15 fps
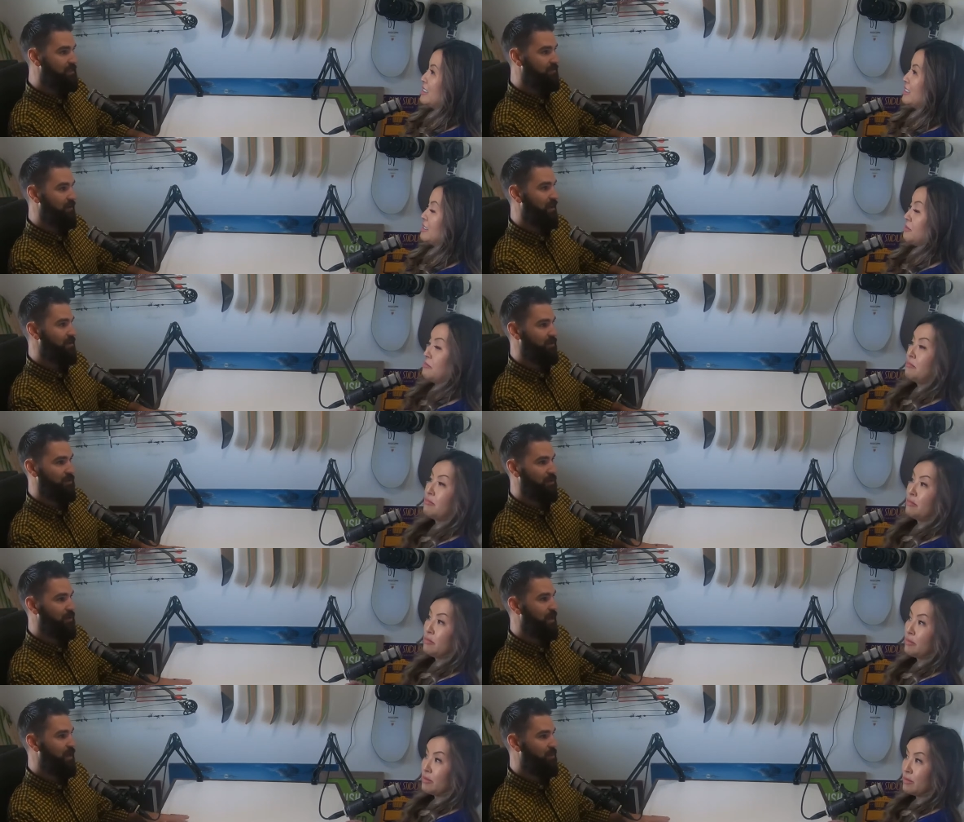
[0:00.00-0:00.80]
Speaker 1: of how you
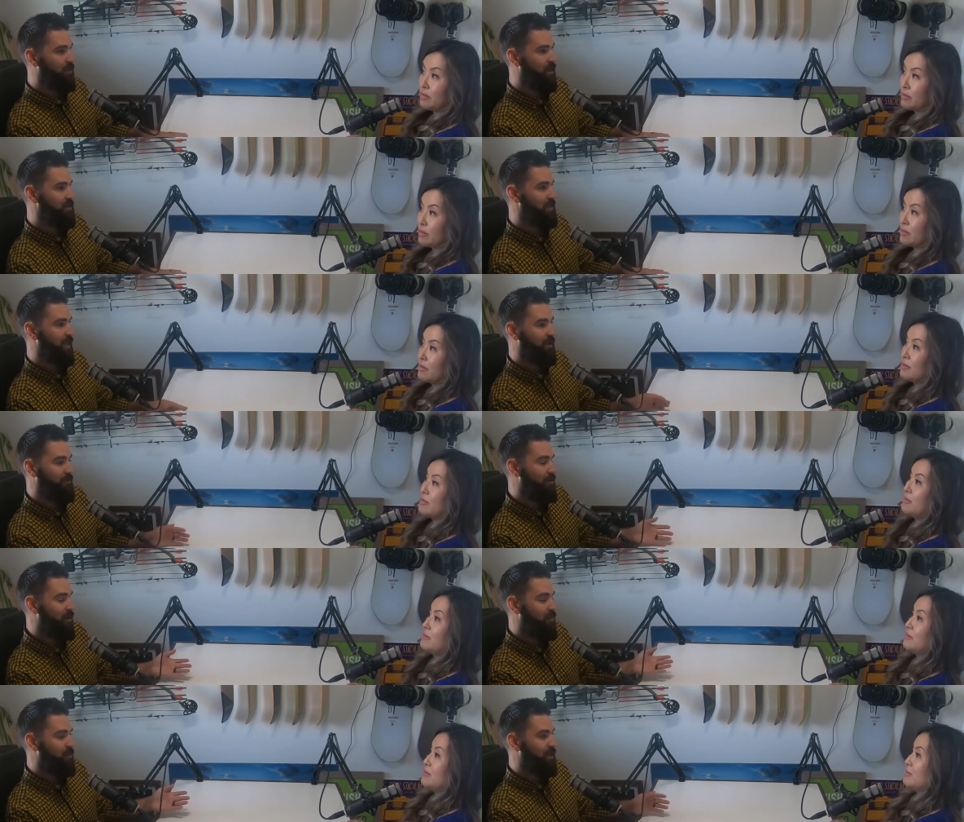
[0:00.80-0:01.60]
look at a project. I don't
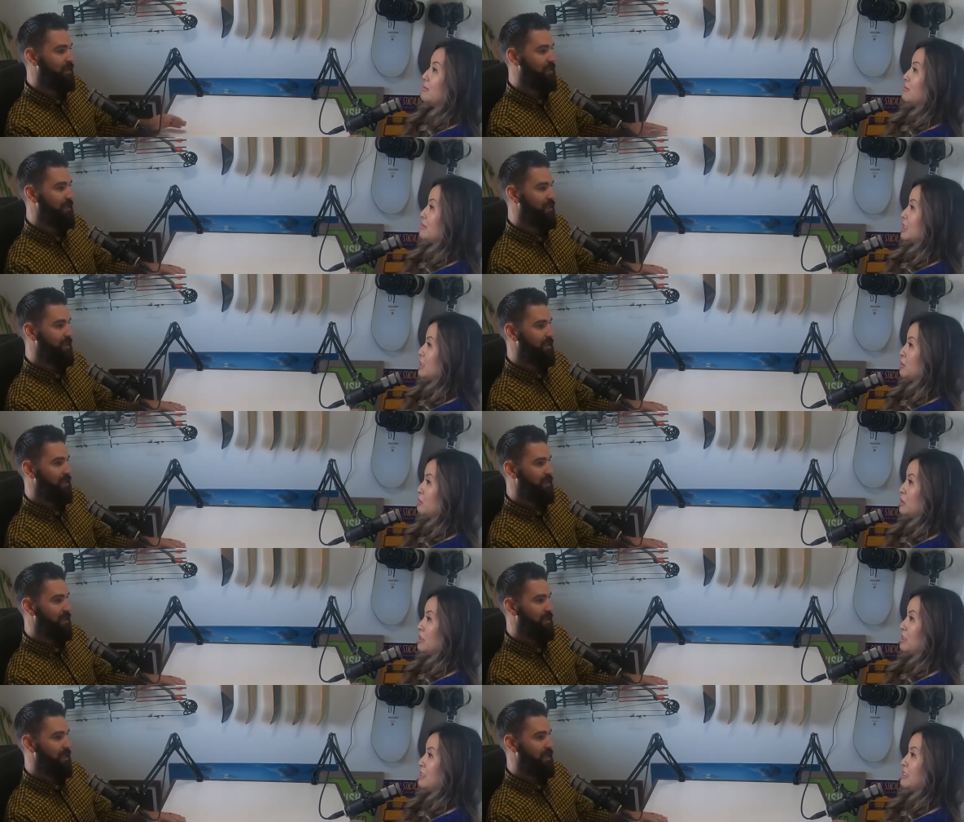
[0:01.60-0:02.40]
know, but
Speaker 2: could
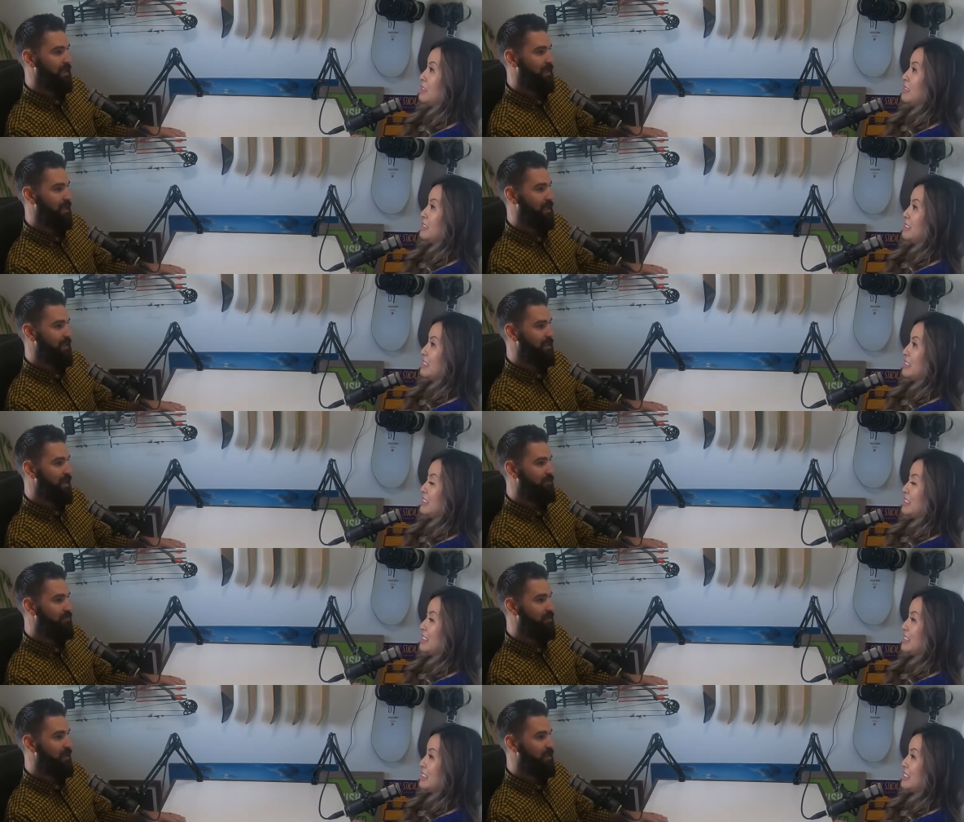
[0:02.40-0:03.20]
be.
Speaker 1: It
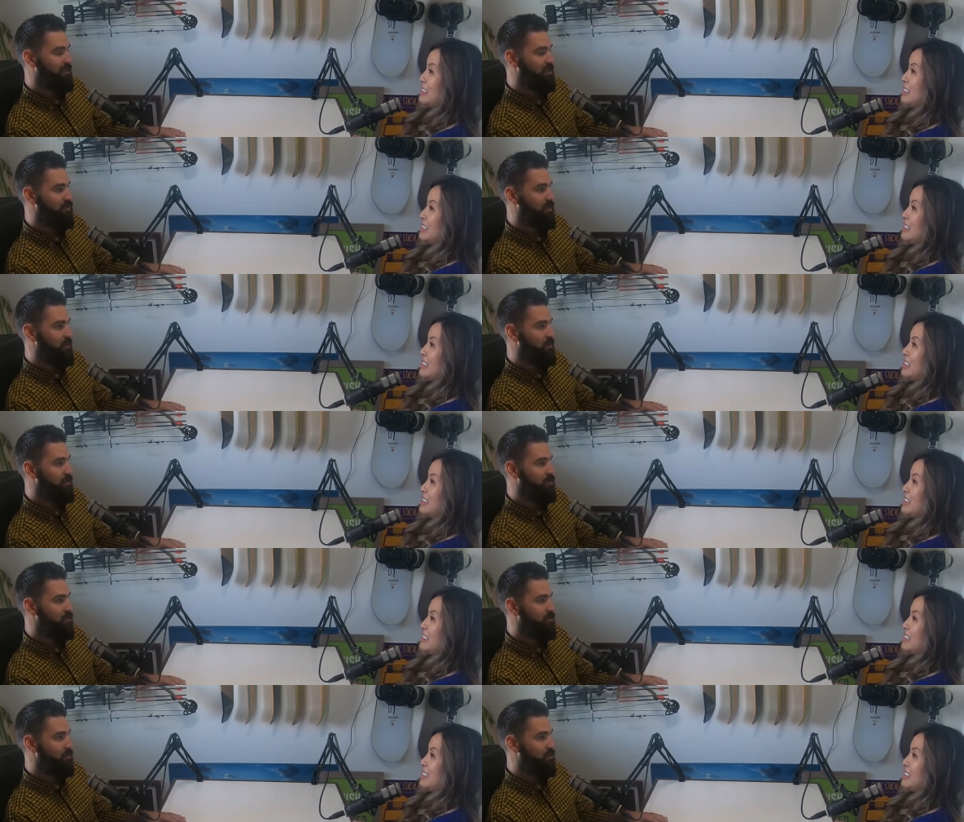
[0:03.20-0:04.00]
definitely has contributed
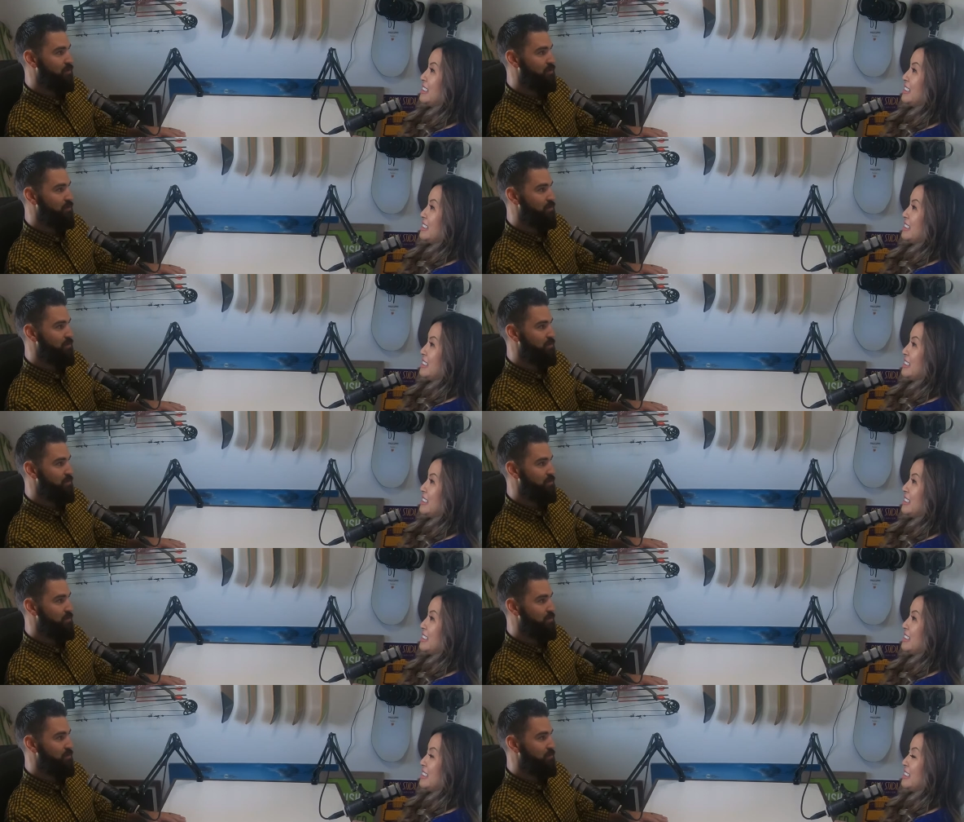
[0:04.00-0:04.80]
to
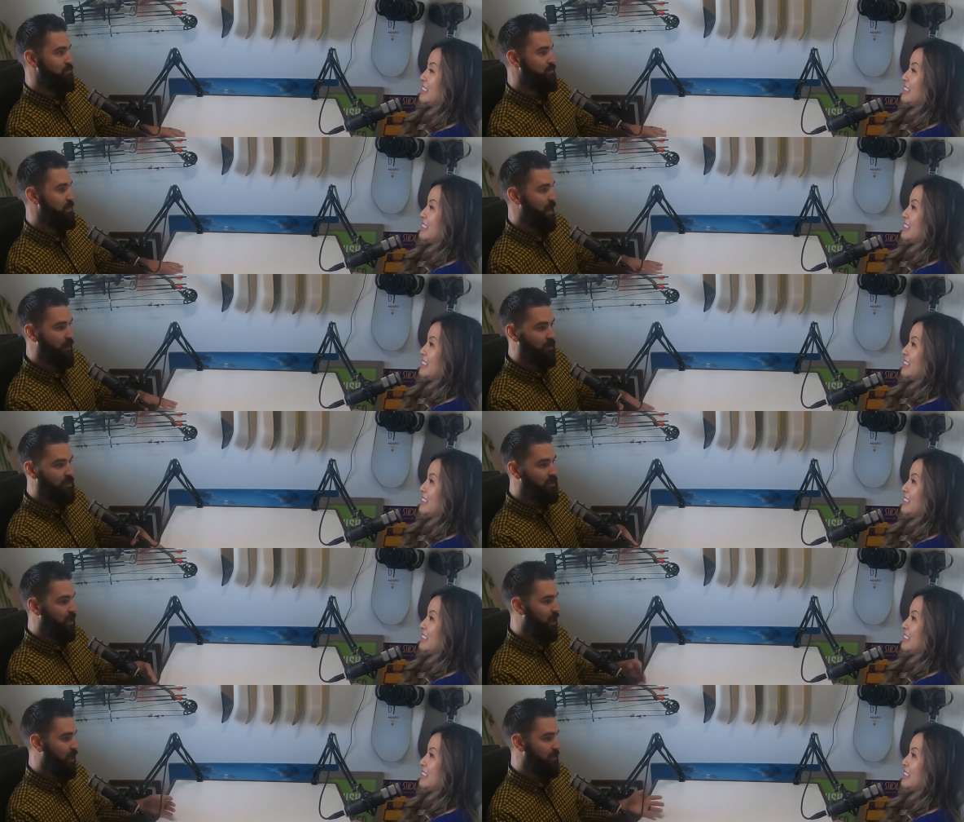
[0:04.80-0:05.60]
better
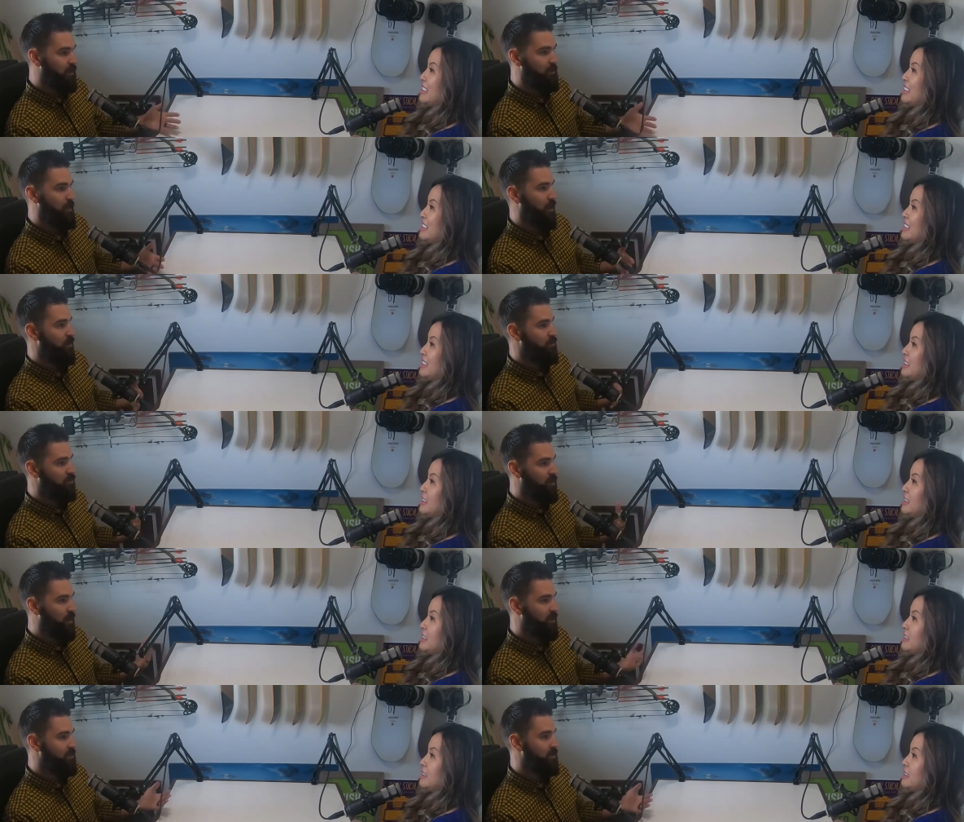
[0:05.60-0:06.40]
autonomy, better
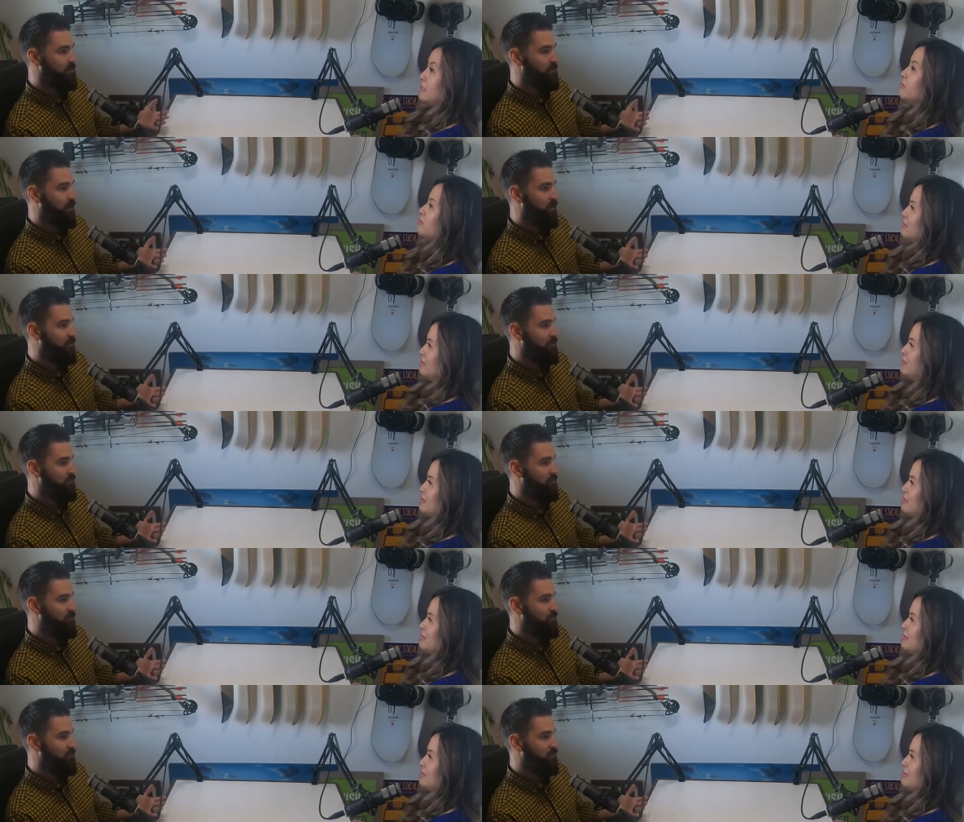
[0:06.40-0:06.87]
trust, and better